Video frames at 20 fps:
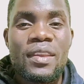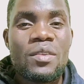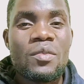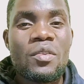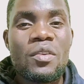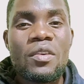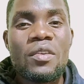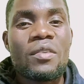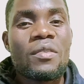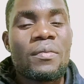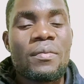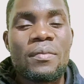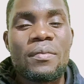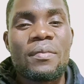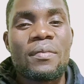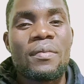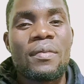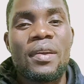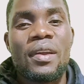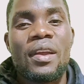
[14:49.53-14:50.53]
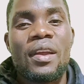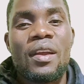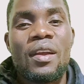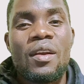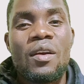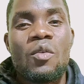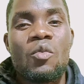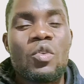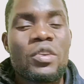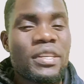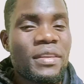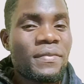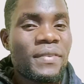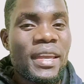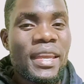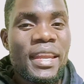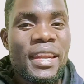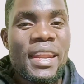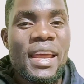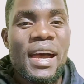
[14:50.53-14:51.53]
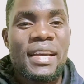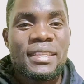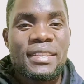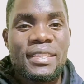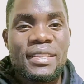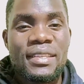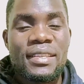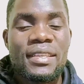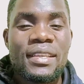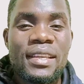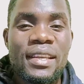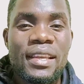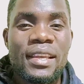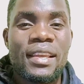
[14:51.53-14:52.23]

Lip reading: you know, whatever he does